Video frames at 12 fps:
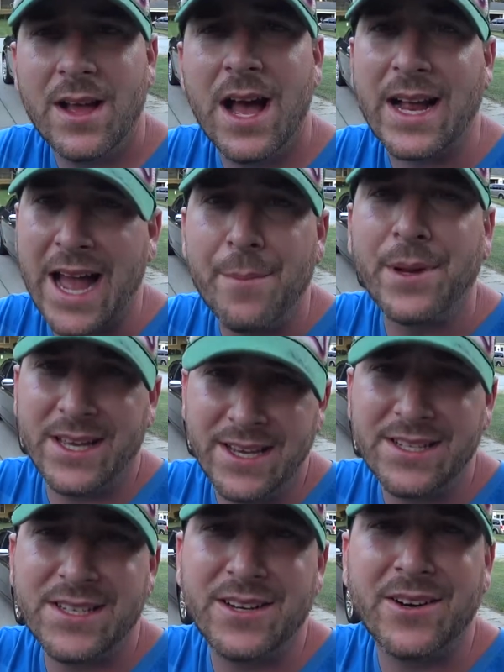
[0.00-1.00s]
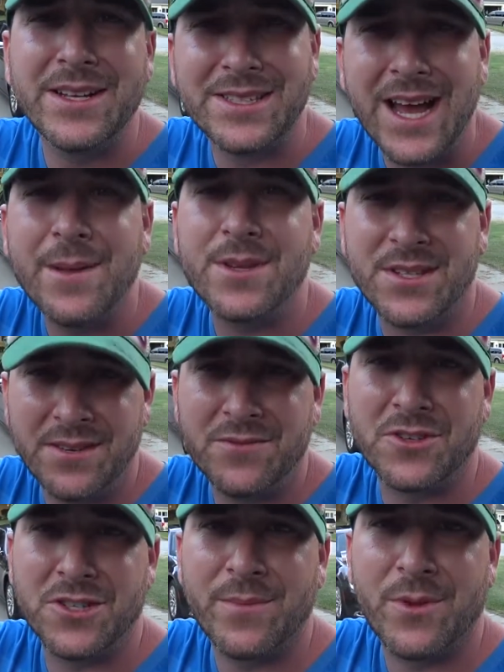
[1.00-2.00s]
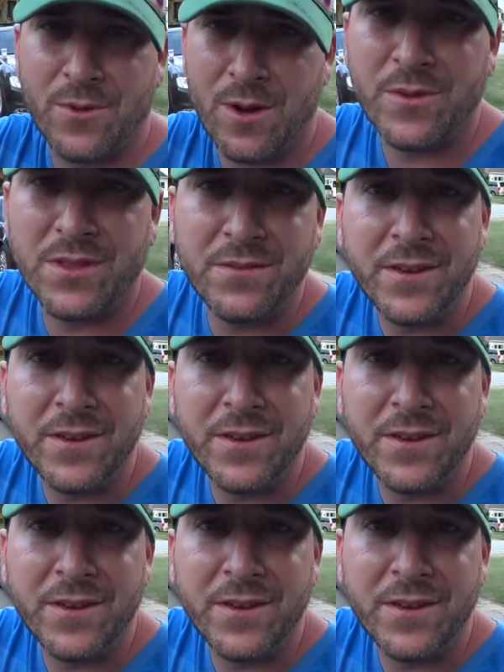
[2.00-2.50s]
I got my keys here. It's time to see if there's something wrong with the